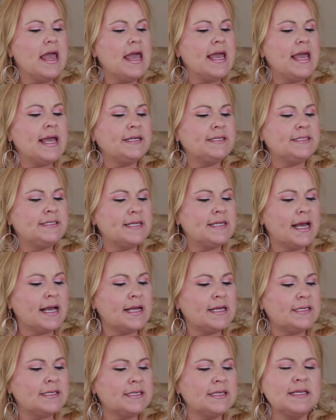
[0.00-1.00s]
It
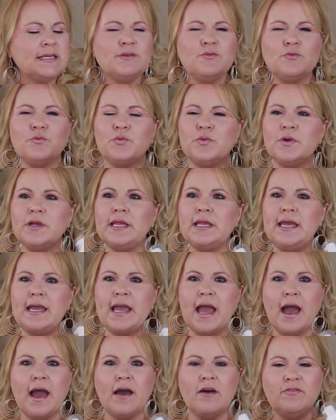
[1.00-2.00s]
doesn't really
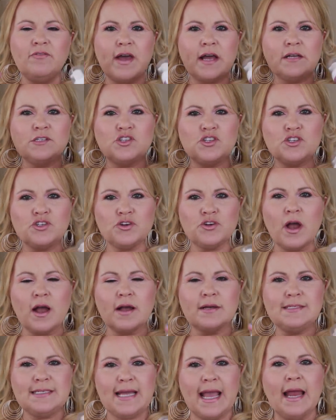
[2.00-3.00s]
have that
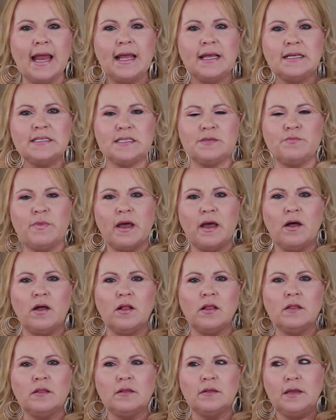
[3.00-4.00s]
strong tanning
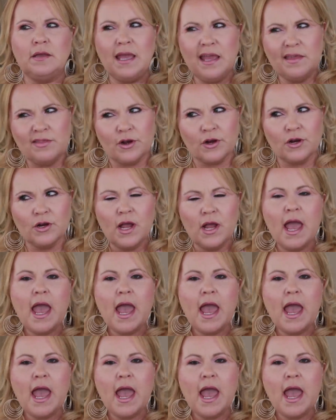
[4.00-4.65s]
smell either,